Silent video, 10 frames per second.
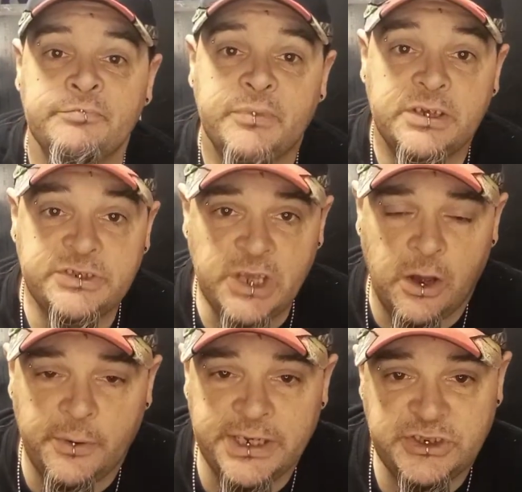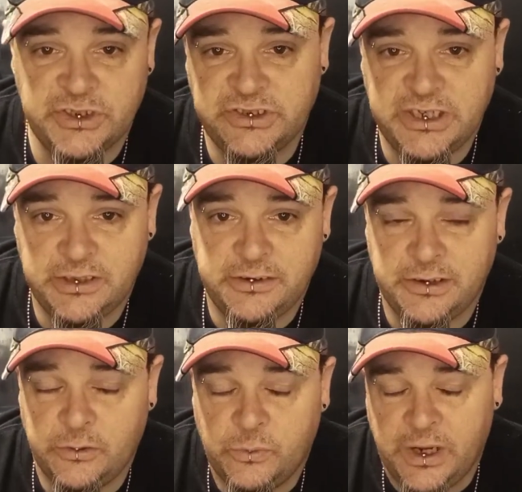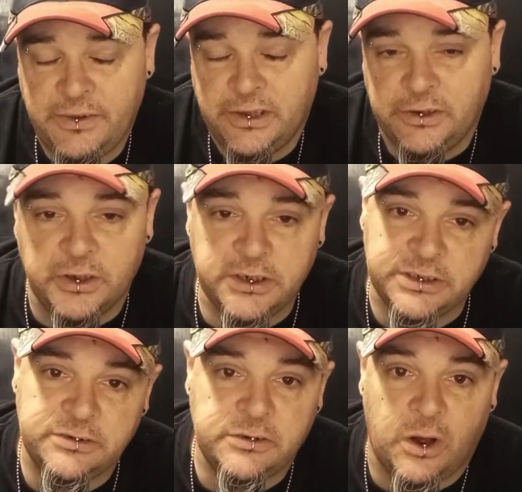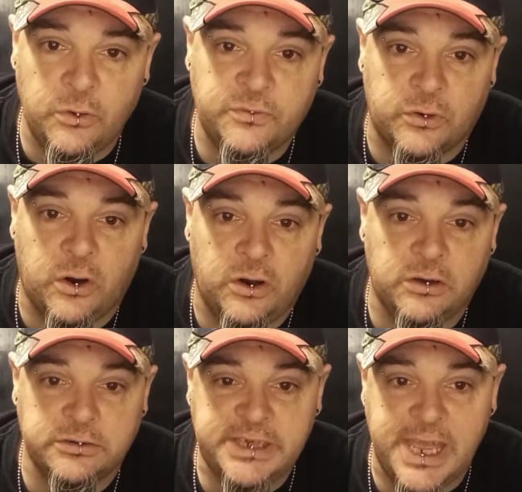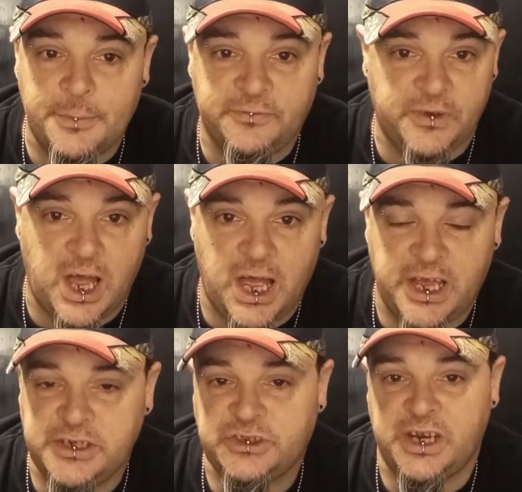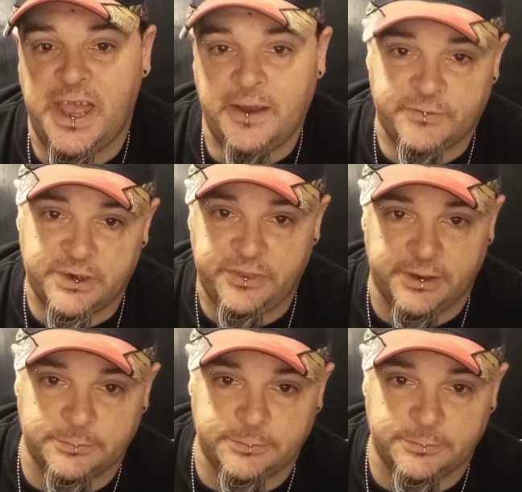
So it's just the way they look and overall camouflage and everything.